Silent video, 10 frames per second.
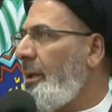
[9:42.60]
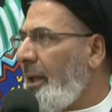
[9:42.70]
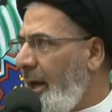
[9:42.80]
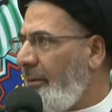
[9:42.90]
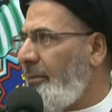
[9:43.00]

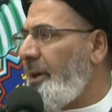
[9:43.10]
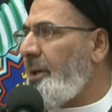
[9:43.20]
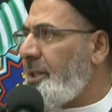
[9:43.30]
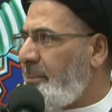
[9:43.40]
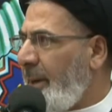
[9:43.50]
love
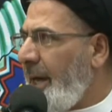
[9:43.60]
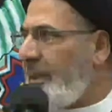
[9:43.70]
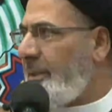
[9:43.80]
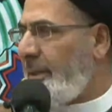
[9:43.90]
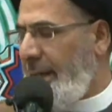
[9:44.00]
and
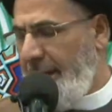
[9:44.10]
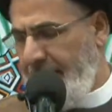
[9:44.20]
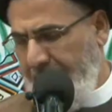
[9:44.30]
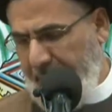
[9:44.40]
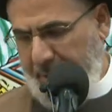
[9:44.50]
respect
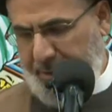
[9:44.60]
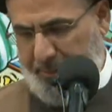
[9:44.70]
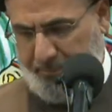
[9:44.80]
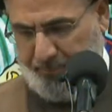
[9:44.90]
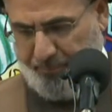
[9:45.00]
and
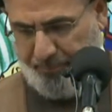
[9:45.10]
dignity.